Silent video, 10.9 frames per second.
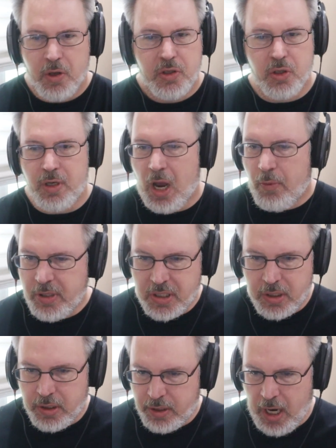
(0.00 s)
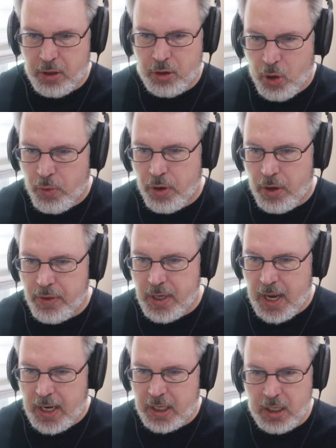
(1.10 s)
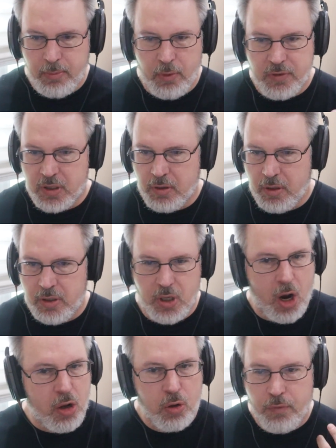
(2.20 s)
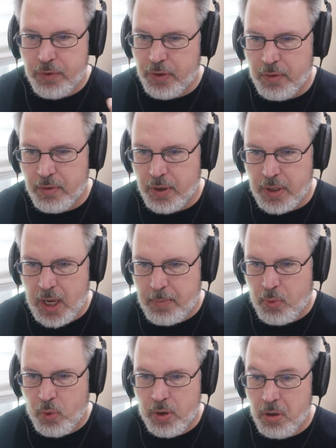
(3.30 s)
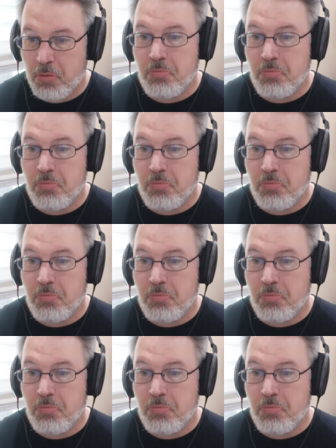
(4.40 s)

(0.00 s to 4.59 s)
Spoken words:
So now he's down lower on the neck and he moves. He's all over the neck board.